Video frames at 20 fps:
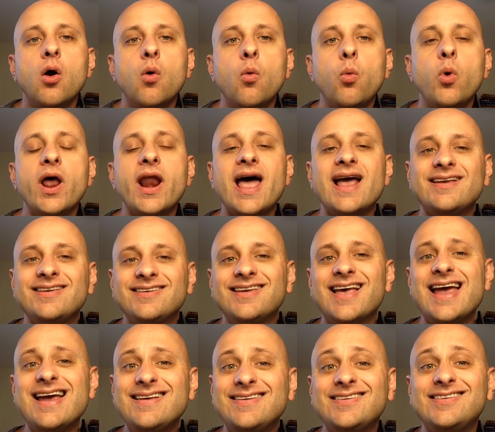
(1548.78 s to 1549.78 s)
When I
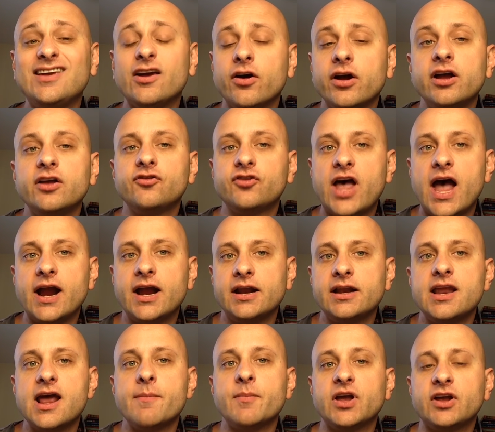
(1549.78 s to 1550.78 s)
say serious
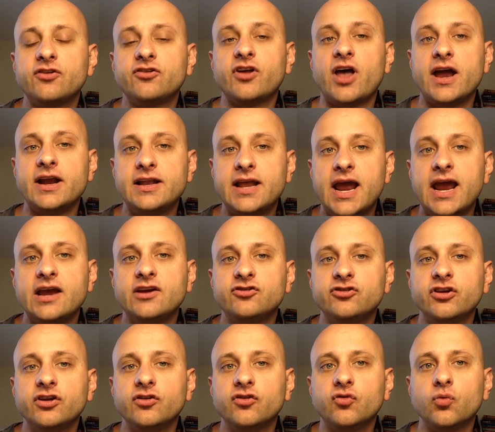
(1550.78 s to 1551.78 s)
academic
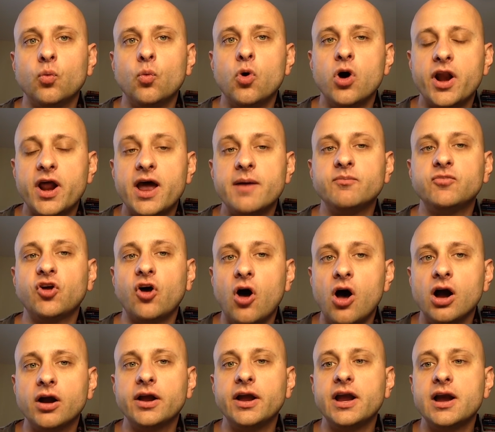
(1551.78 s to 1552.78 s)
citations, what I'm
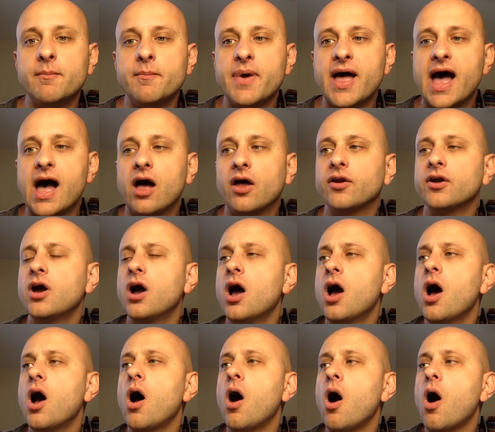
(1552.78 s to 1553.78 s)
talking about
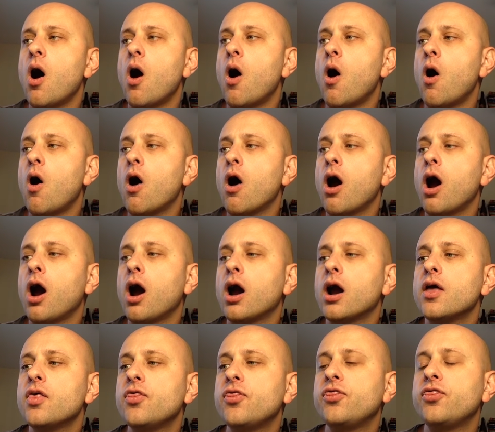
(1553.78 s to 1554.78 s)

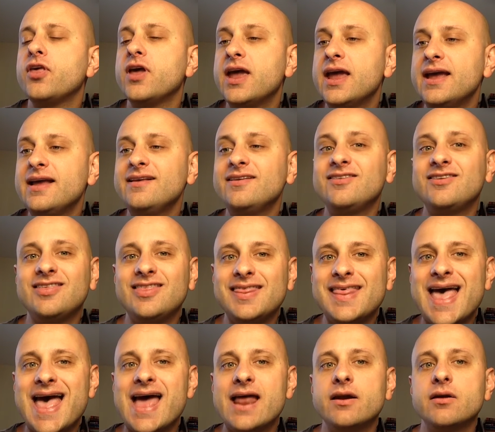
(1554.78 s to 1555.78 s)
are things
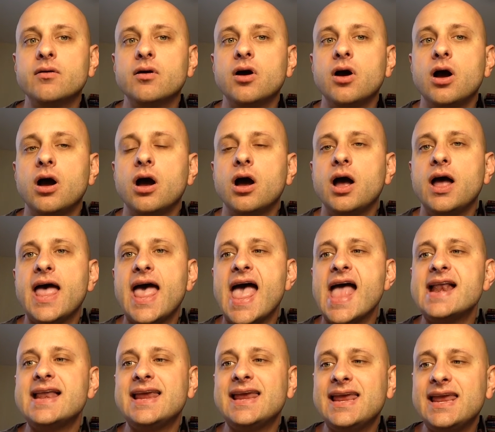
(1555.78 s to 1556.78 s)
that
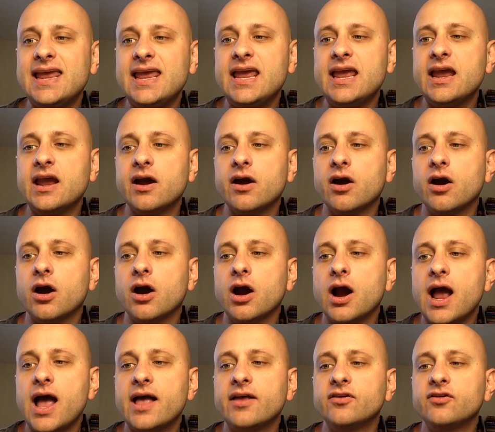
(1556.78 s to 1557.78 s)
adhere
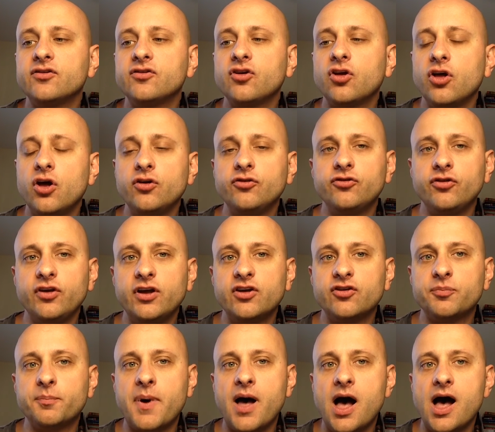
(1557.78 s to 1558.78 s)
as closely
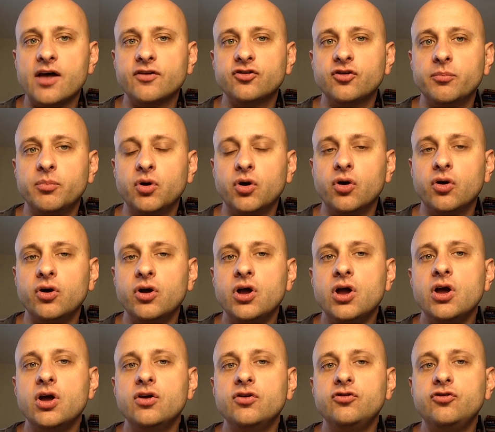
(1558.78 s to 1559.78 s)
as possible
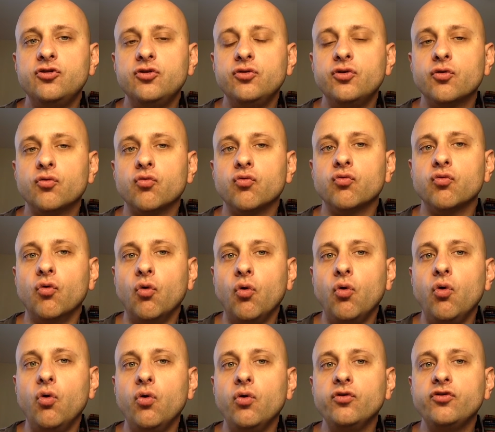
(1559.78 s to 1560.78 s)
to the
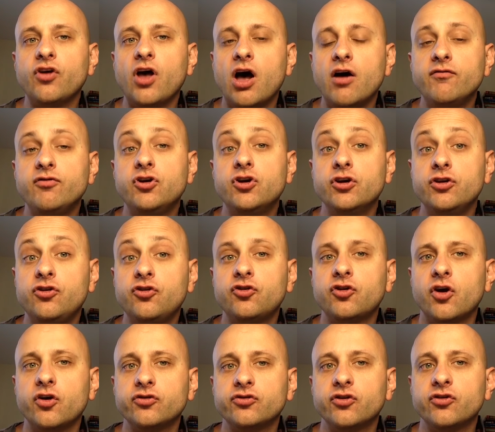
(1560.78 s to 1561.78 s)
rules of good
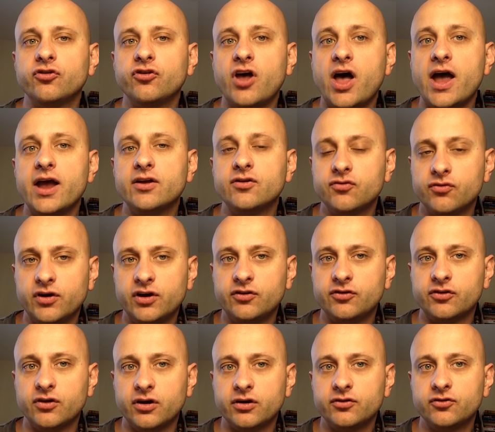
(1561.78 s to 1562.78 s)
social science
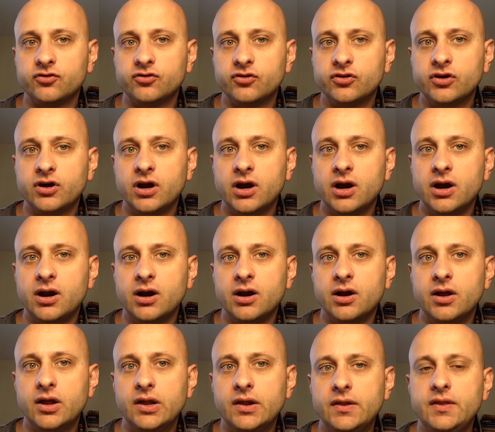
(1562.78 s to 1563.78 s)
research.
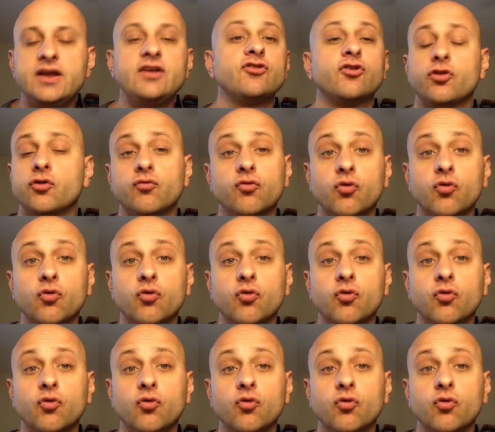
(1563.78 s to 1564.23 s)
These are the